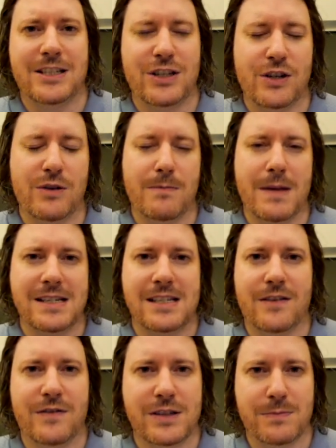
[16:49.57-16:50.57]
to you my
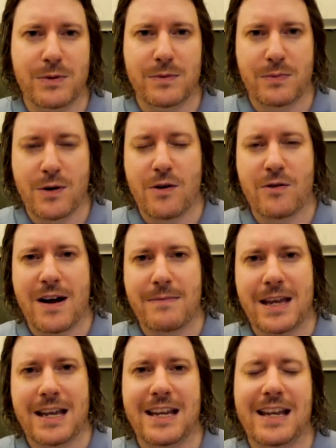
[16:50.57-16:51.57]
Silver Spoon program
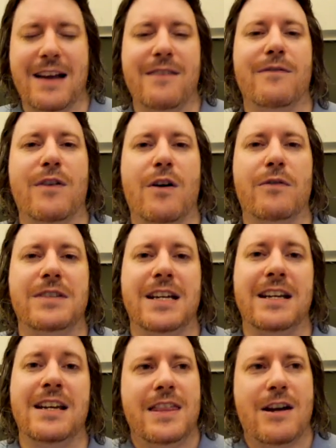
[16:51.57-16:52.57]
that you can get involved in.